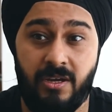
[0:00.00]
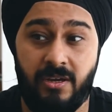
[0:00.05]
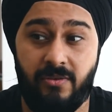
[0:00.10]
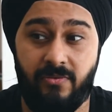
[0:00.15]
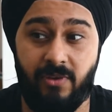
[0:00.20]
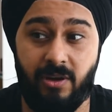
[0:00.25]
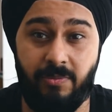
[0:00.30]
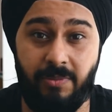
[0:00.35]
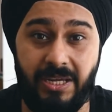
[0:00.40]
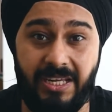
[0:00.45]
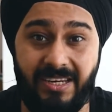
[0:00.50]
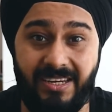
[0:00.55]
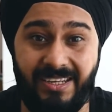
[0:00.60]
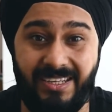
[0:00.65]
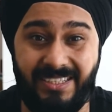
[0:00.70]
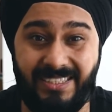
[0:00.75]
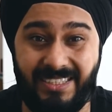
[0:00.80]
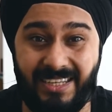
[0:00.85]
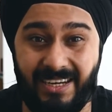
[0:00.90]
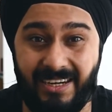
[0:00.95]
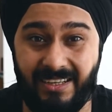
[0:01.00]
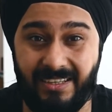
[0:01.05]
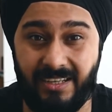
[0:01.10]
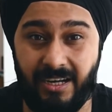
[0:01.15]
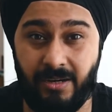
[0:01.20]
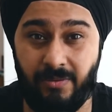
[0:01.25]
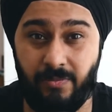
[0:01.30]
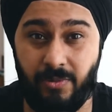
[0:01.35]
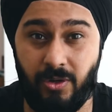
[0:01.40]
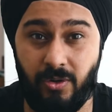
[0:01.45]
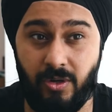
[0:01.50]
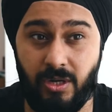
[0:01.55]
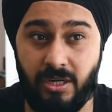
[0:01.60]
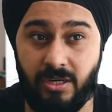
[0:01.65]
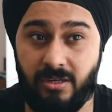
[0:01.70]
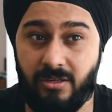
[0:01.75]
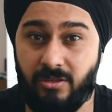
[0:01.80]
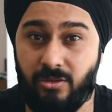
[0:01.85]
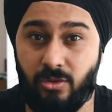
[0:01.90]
will be reselling that product.